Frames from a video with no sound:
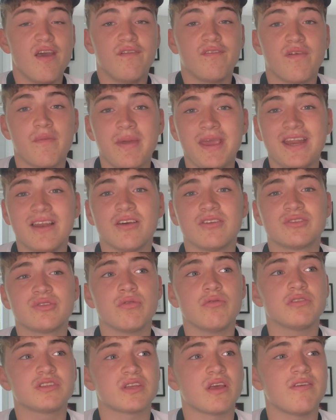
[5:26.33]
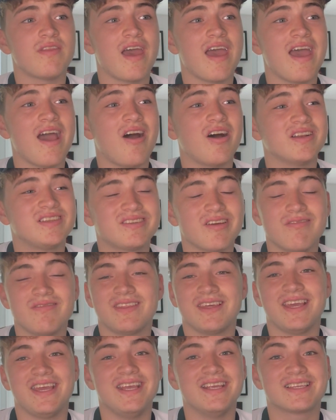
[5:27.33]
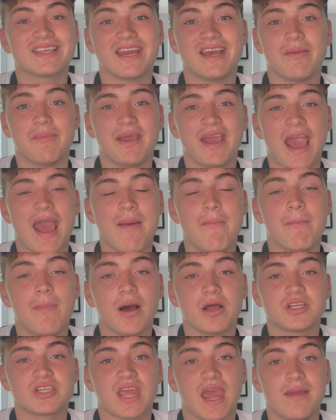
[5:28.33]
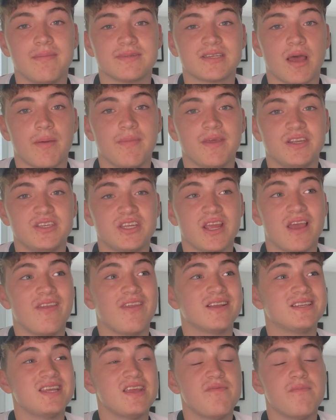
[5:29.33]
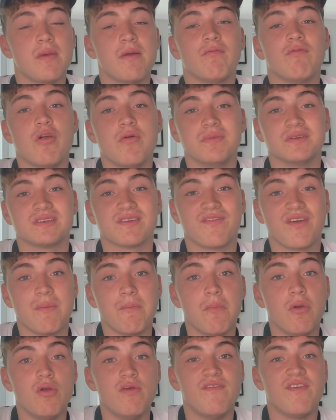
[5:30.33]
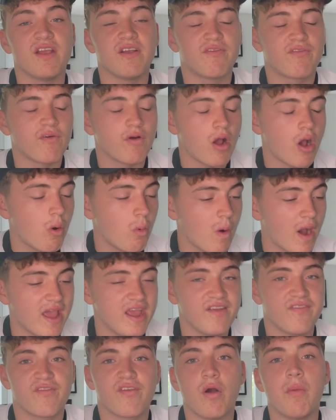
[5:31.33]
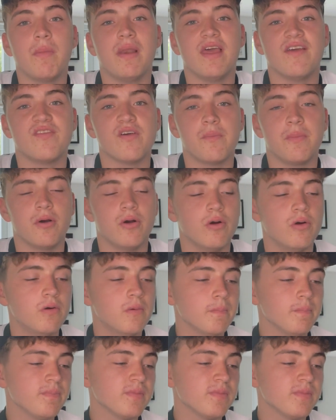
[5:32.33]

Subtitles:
Firmino's also there. I don't think he's going to be getting much game time this year. There's even been rumours of him moving away from Liverpool.